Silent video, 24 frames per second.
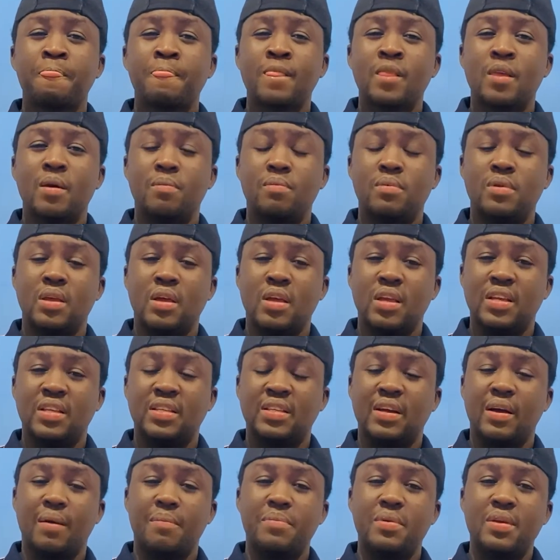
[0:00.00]
It
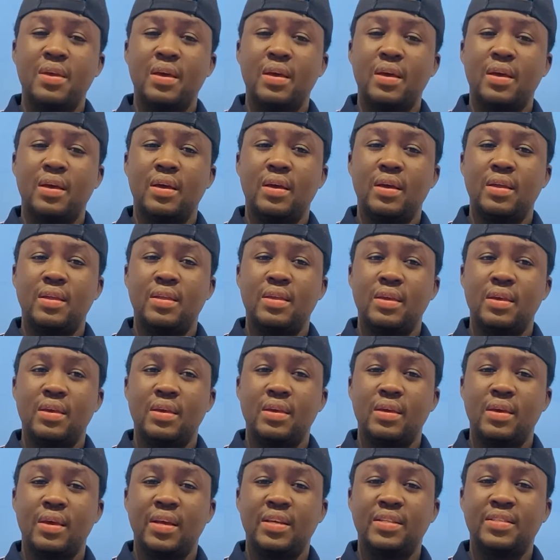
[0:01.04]
can be
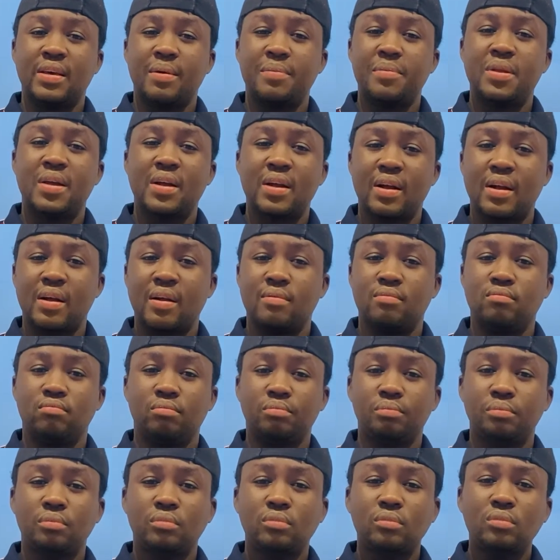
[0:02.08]
the examiner can
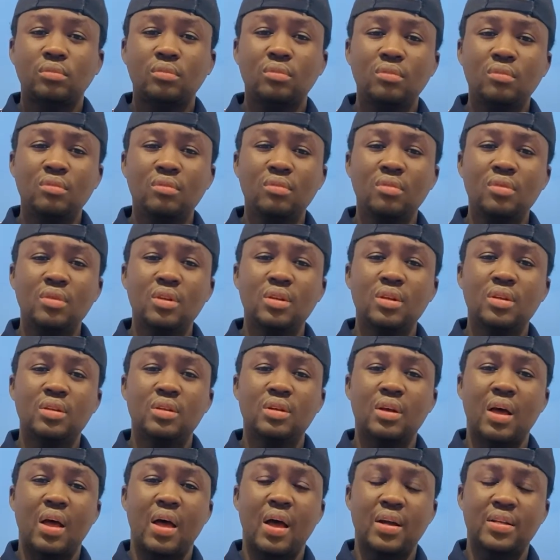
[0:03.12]

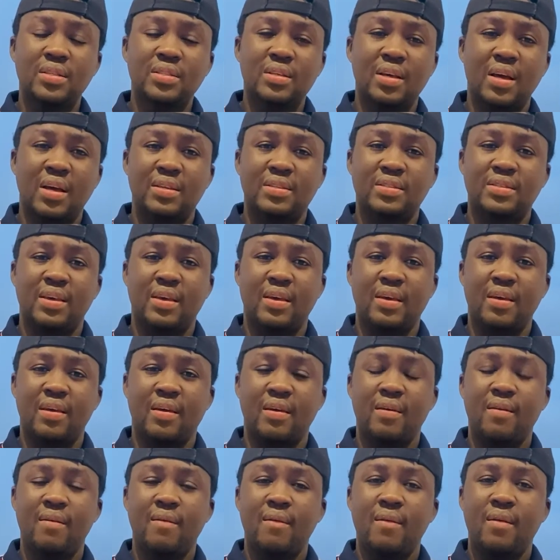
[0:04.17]
act as
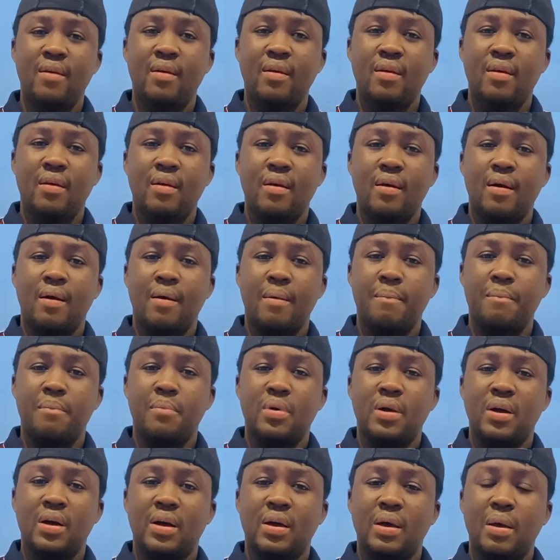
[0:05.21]

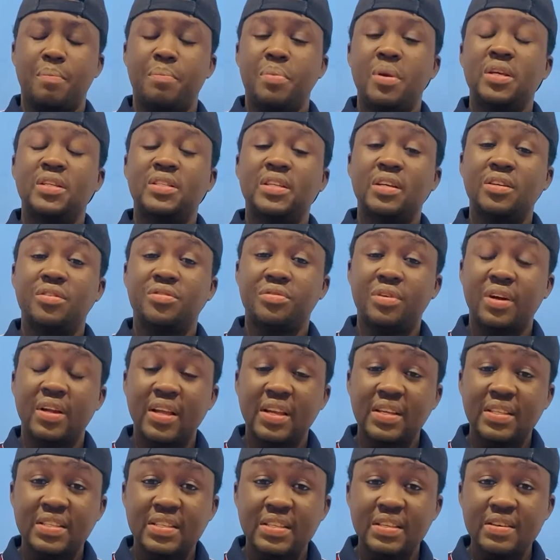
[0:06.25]
a patient
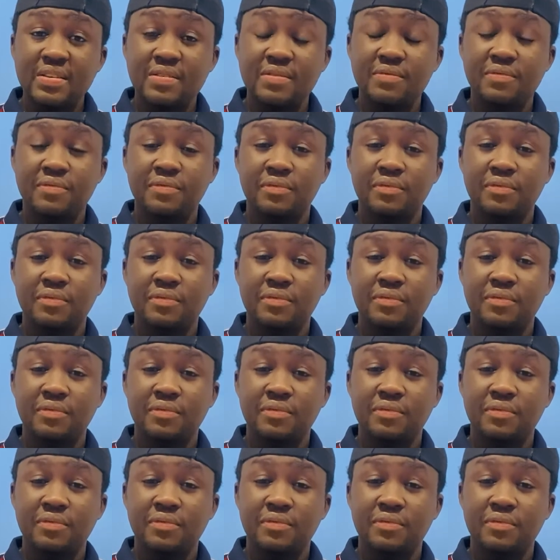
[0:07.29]
relative